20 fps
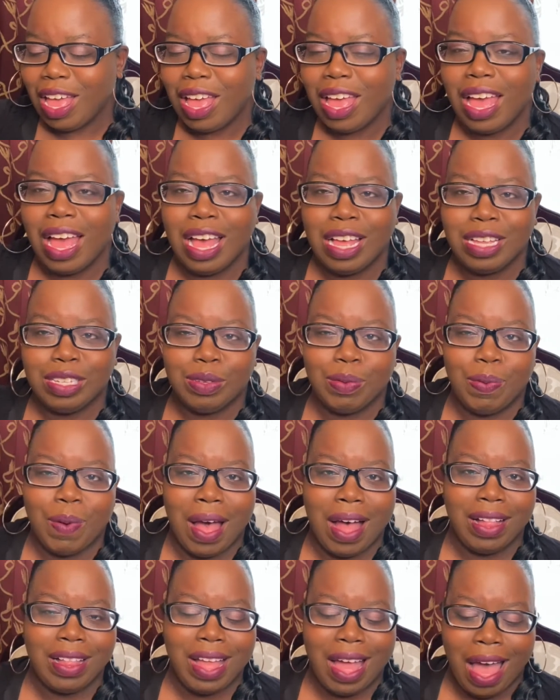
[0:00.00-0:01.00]
as
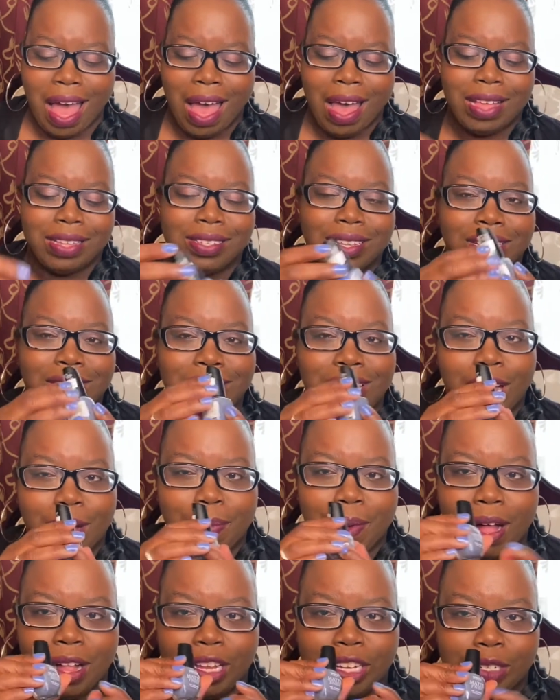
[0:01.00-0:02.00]
well as nail
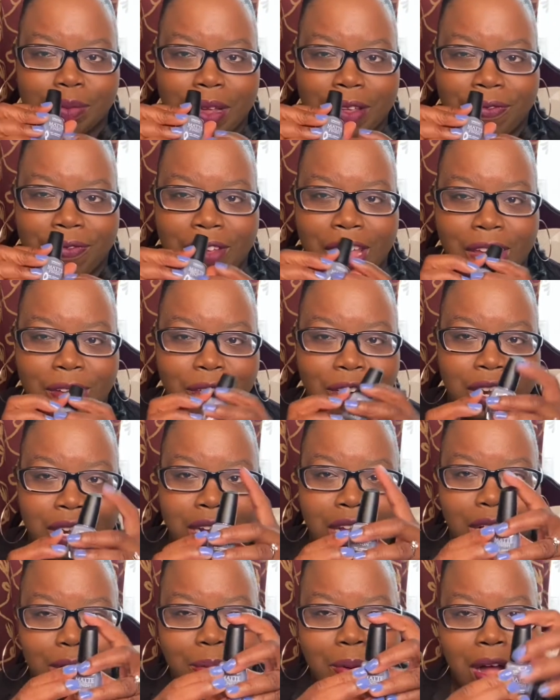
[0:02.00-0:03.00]
polish, my favorite
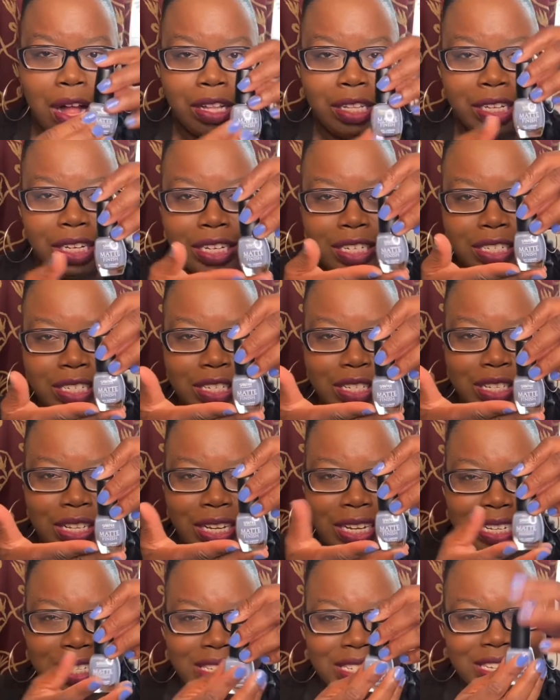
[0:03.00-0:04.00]
nail polish, as you
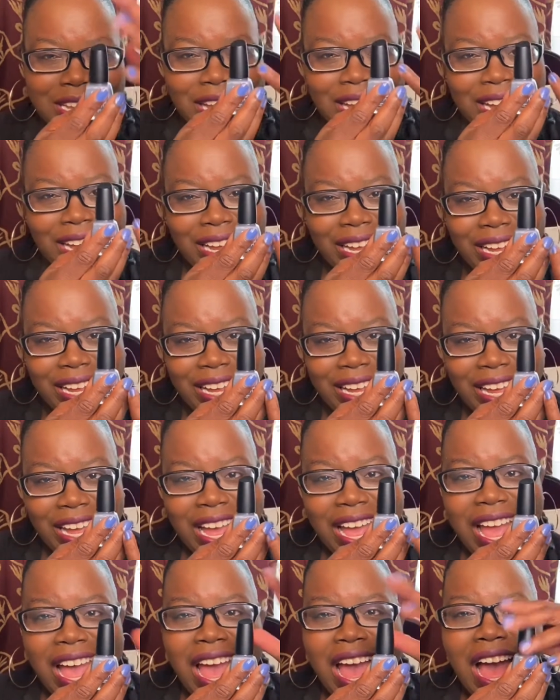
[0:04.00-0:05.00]
can see.
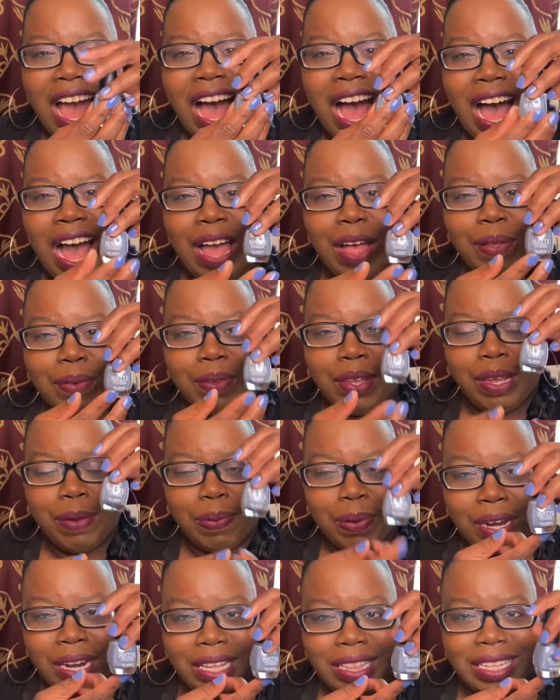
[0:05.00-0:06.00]
I'll be
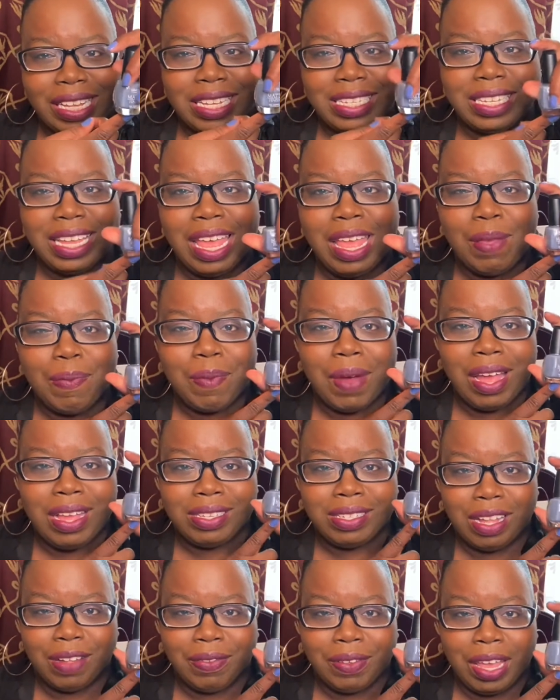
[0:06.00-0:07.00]
putting this in my
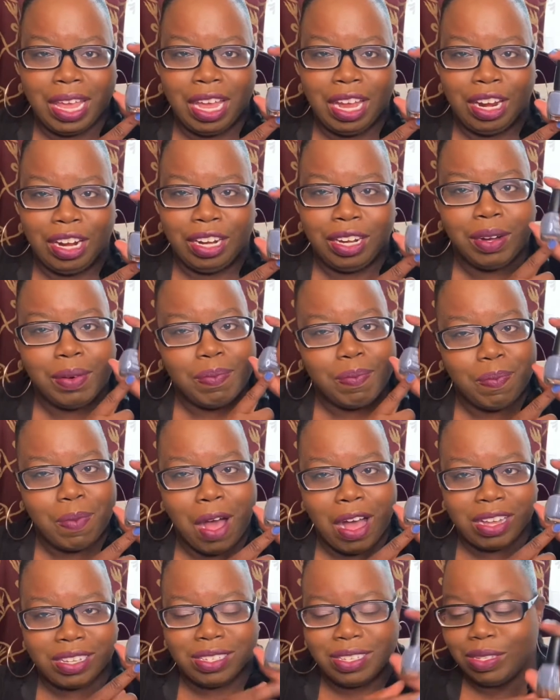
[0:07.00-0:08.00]
self-care
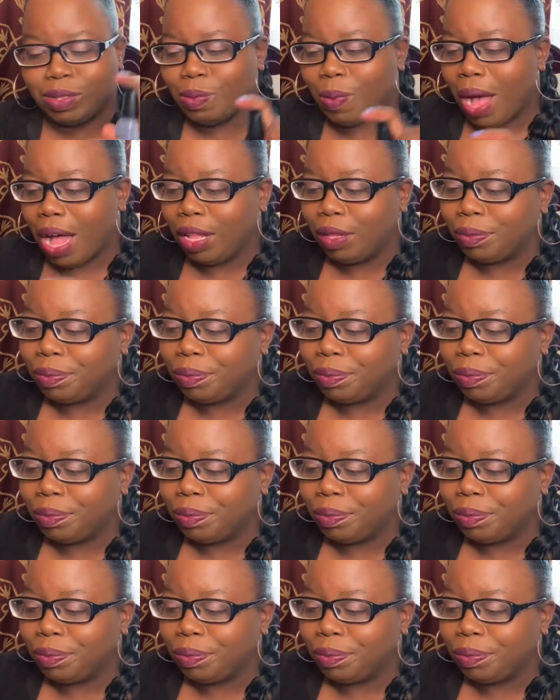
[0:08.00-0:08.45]
box as well.